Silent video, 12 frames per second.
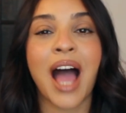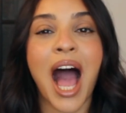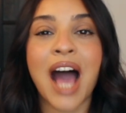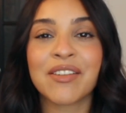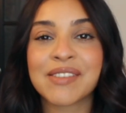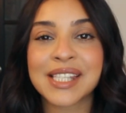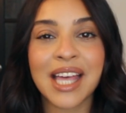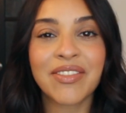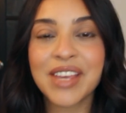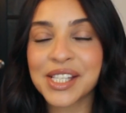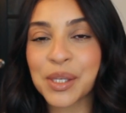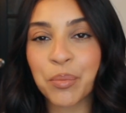I've said
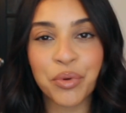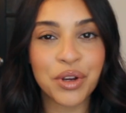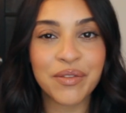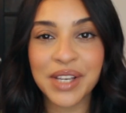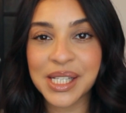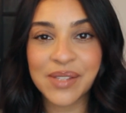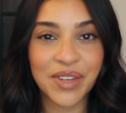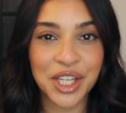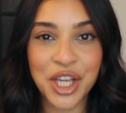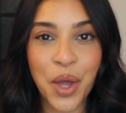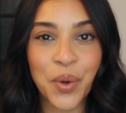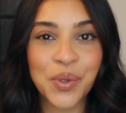this in previous
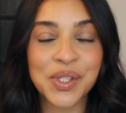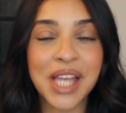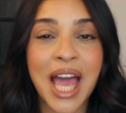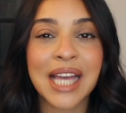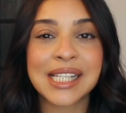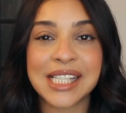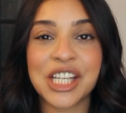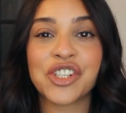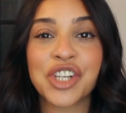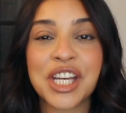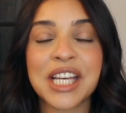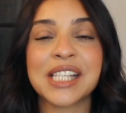videos.
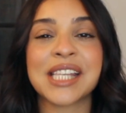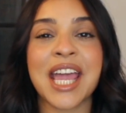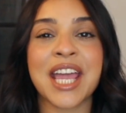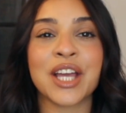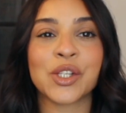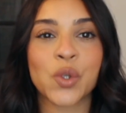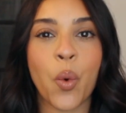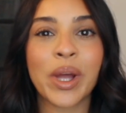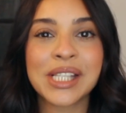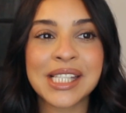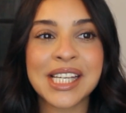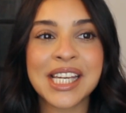Teaching is a
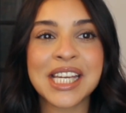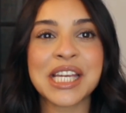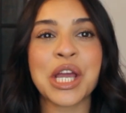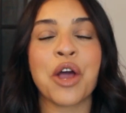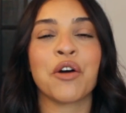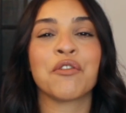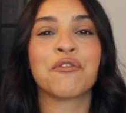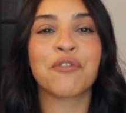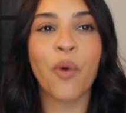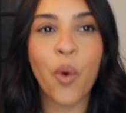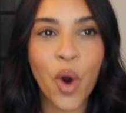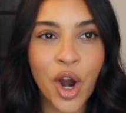
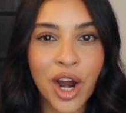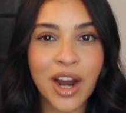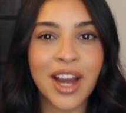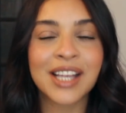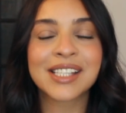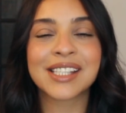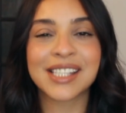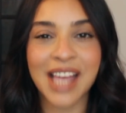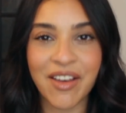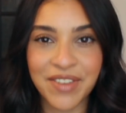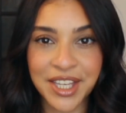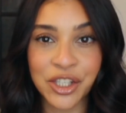
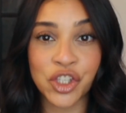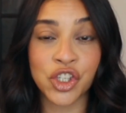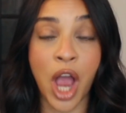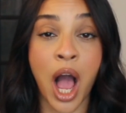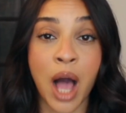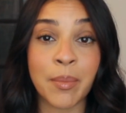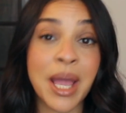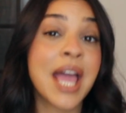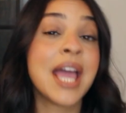24/7 job.